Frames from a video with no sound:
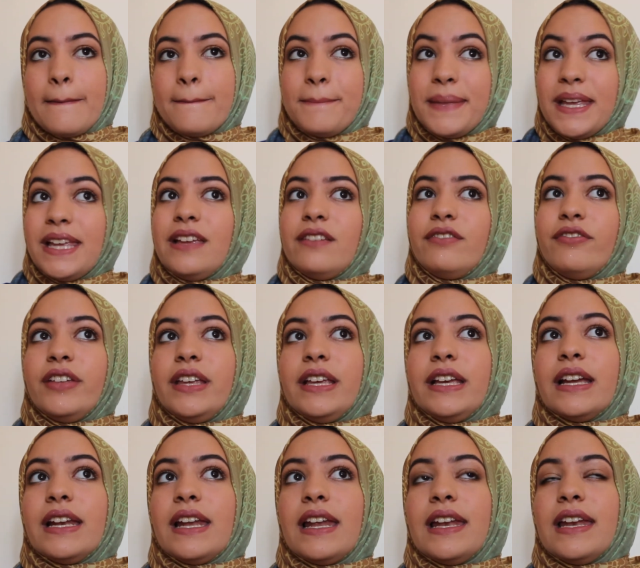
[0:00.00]
being
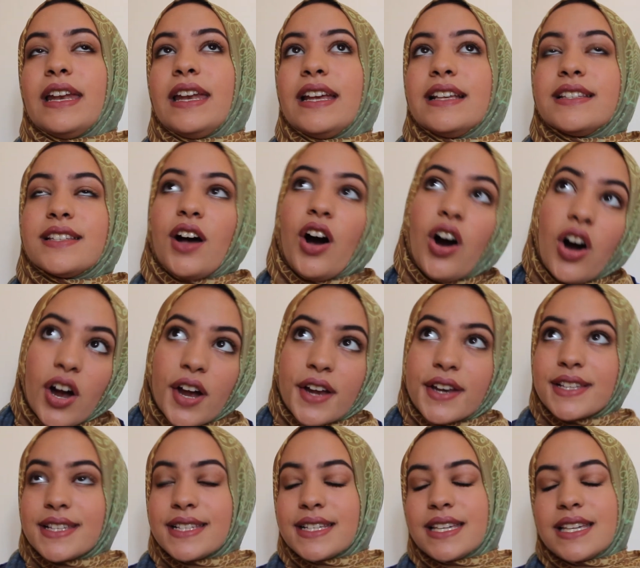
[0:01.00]
vegan, and is it hard,
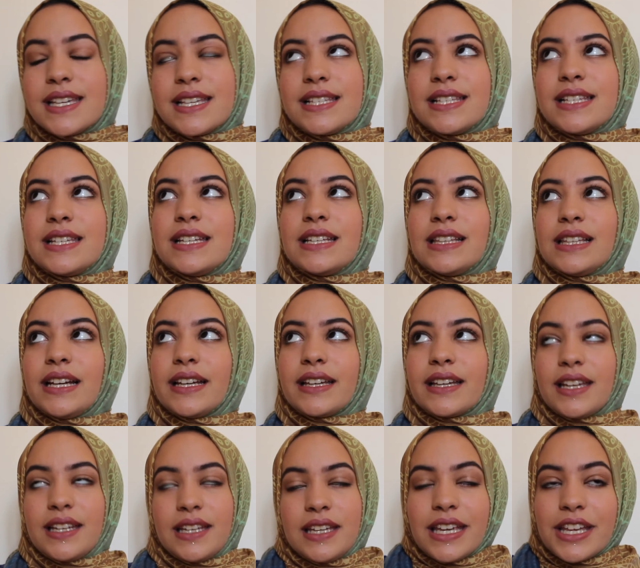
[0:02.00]
is it easy,
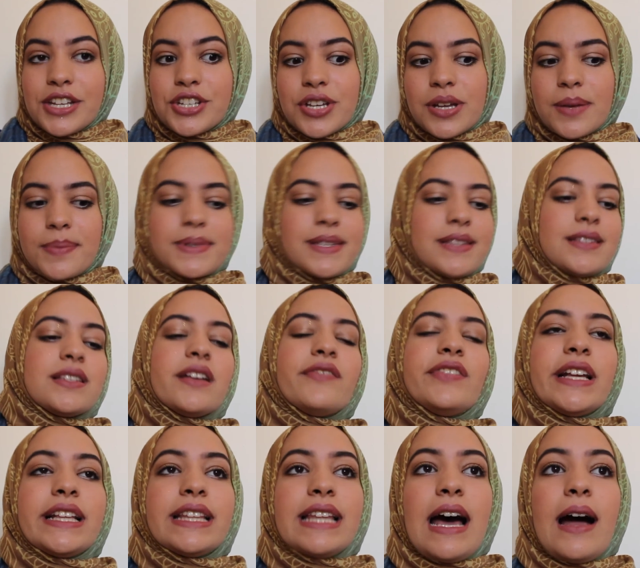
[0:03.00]
like in Egypt and stuff
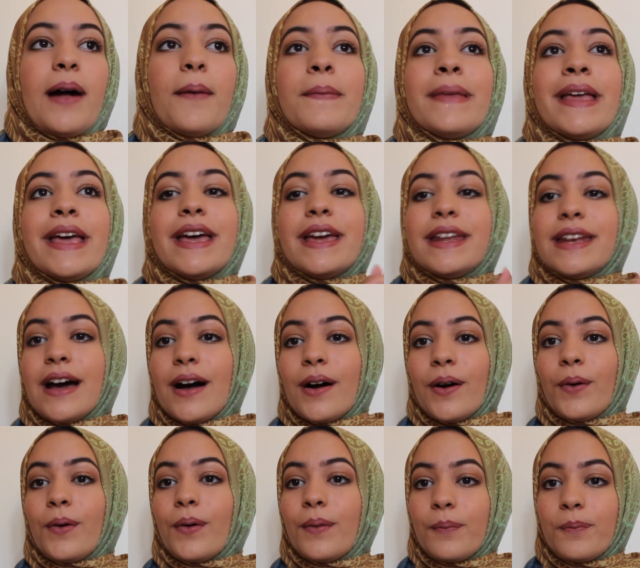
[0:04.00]
like that.
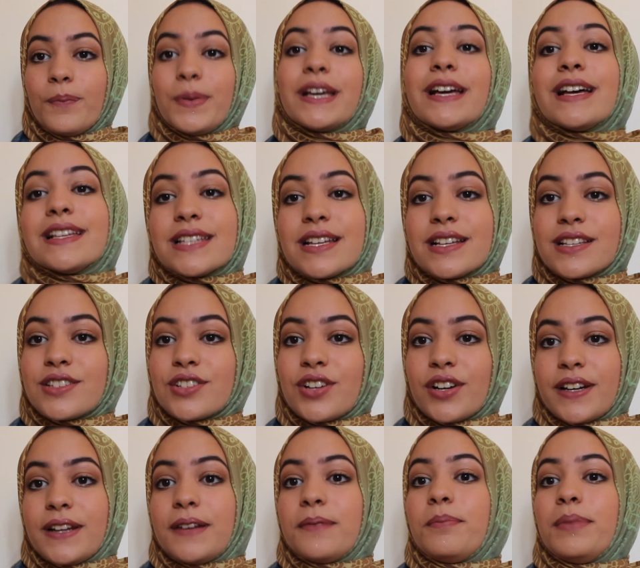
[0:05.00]
Now because I
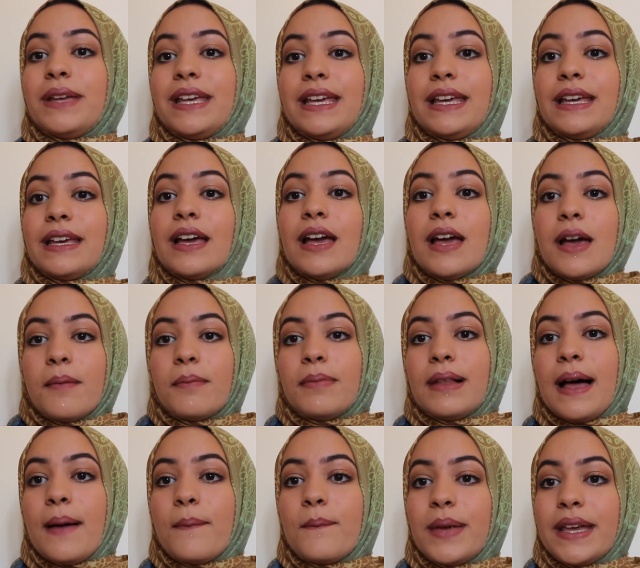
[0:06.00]
started being
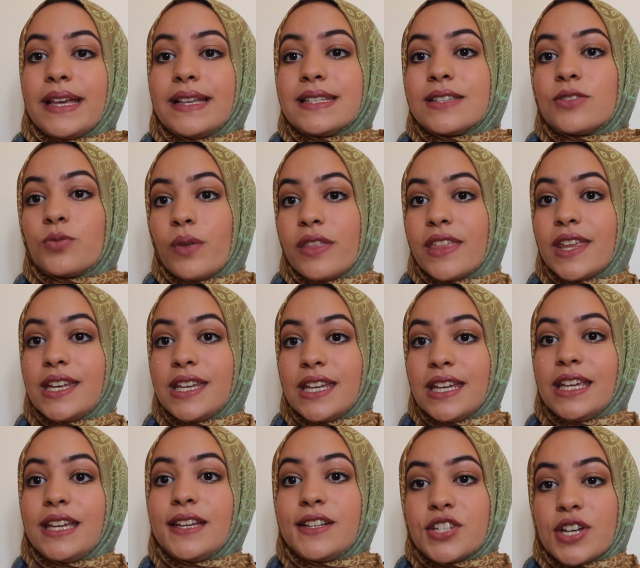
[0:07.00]
plant-based within
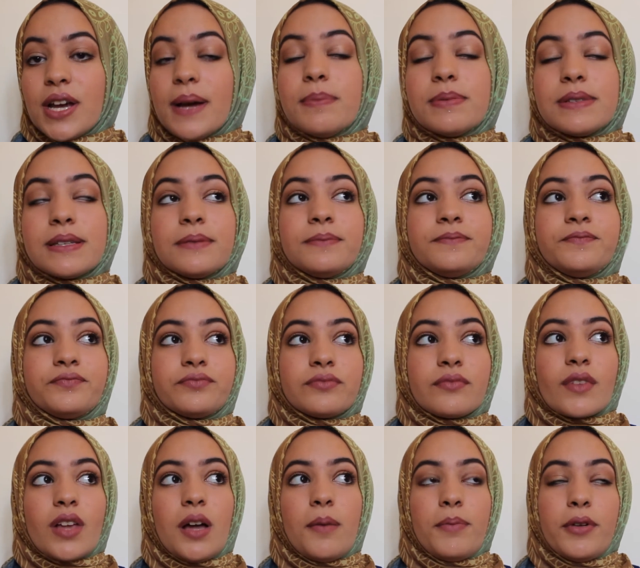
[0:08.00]
Egypt
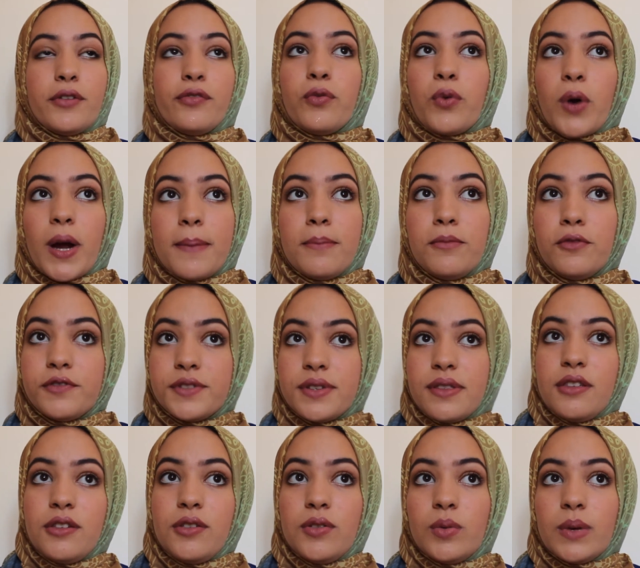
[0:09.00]
before I moved to
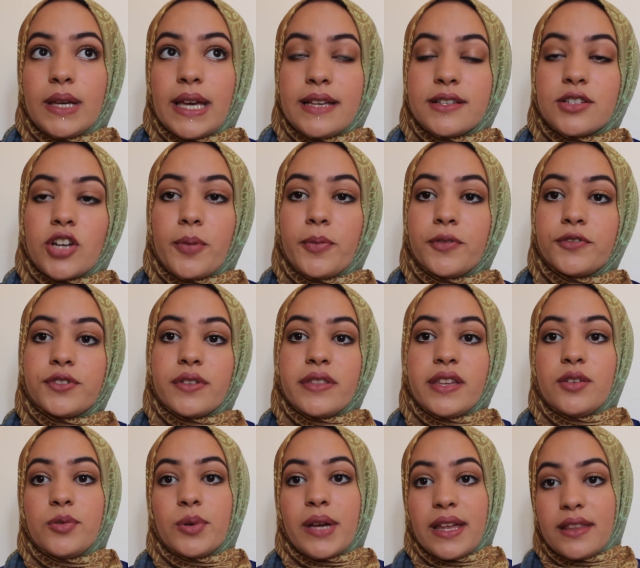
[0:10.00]
the UK, so I moved to
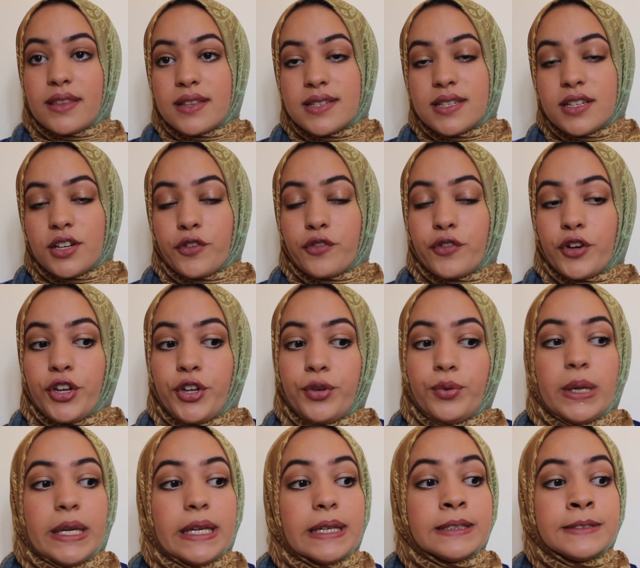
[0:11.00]
the UK this year for
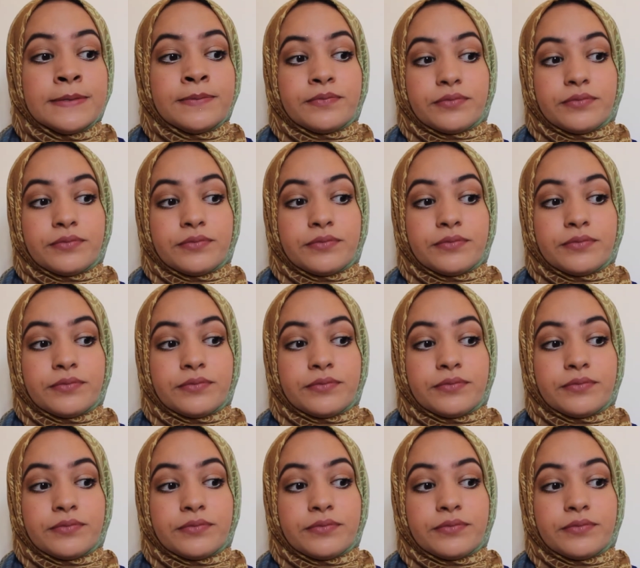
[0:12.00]
uni.